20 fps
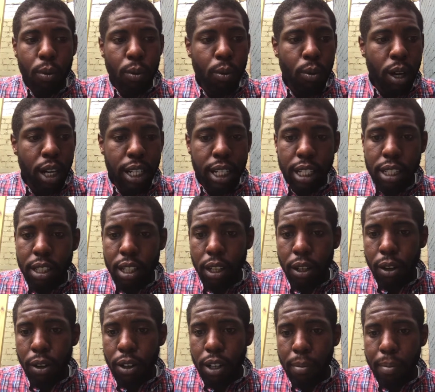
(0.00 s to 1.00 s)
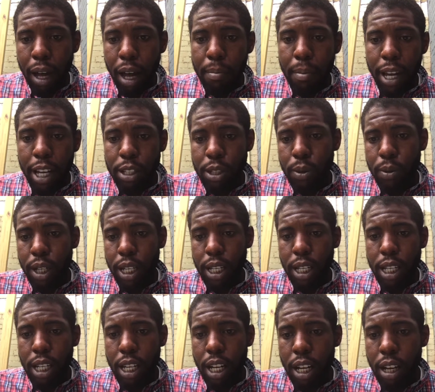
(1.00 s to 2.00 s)
one is to learn about
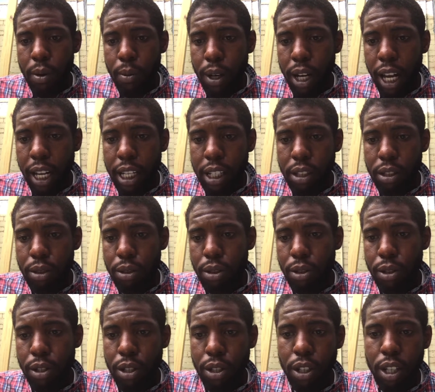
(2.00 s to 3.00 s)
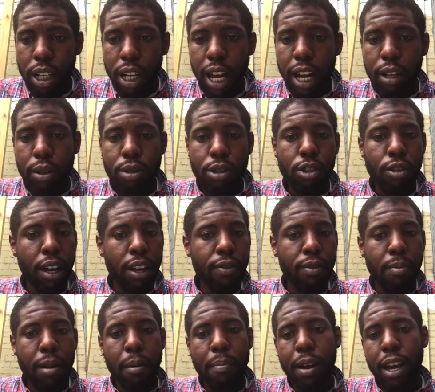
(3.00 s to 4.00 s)
mastery, what I can do to ensure that I don't stray
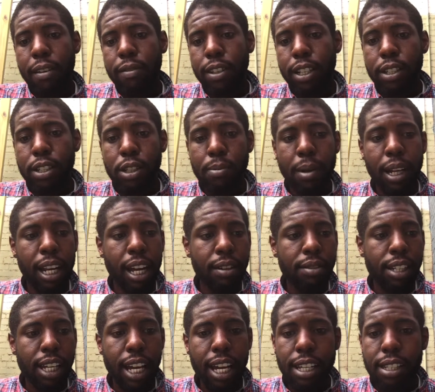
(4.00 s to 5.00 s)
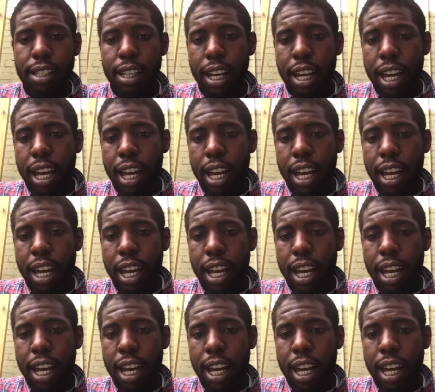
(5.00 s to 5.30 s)
from my path leading to my last task.